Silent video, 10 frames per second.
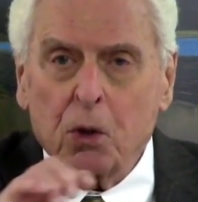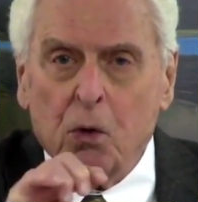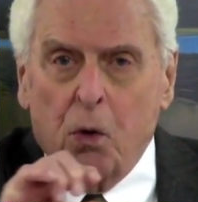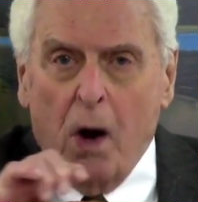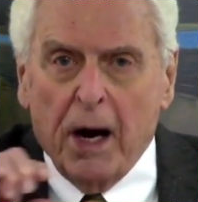
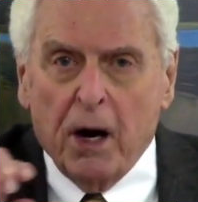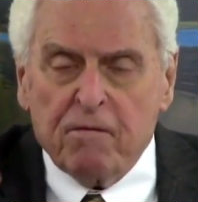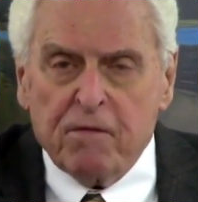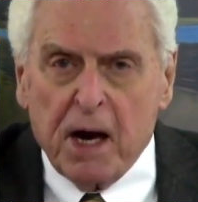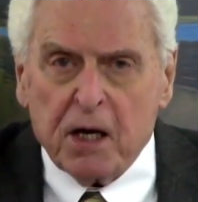Quite a
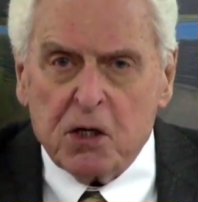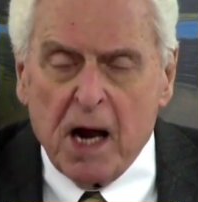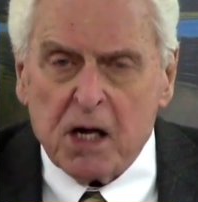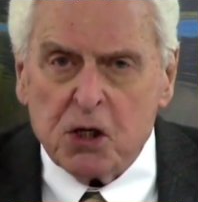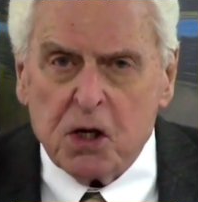
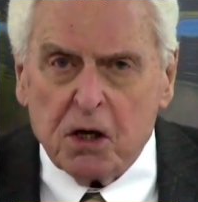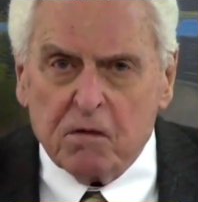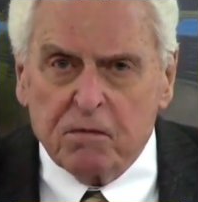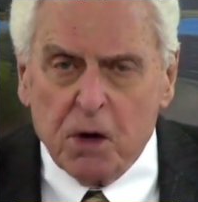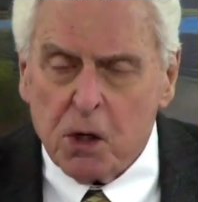fantastic
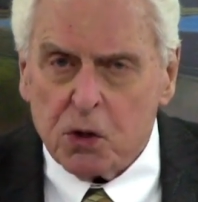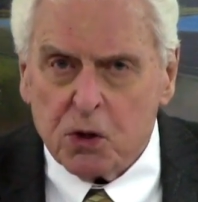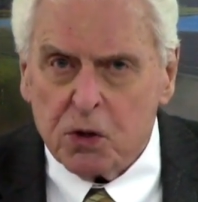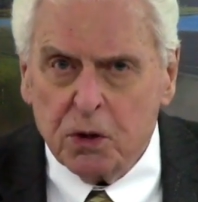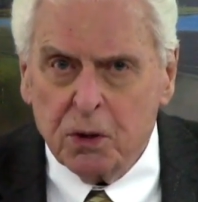
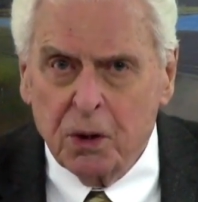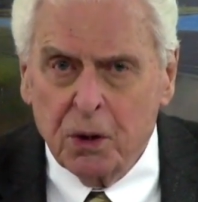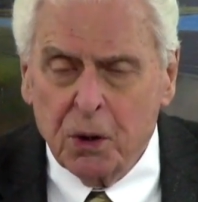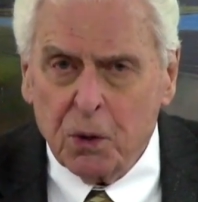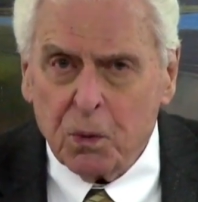verse,
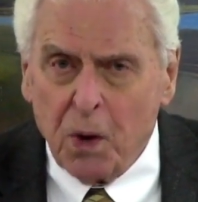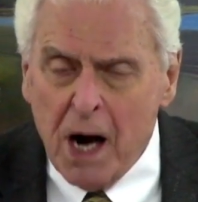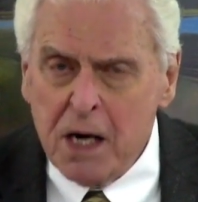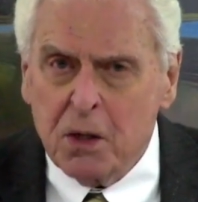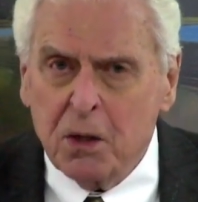
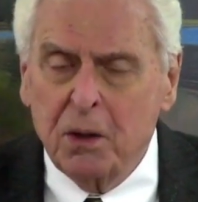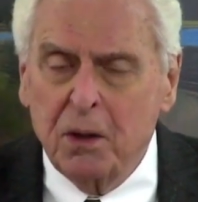right?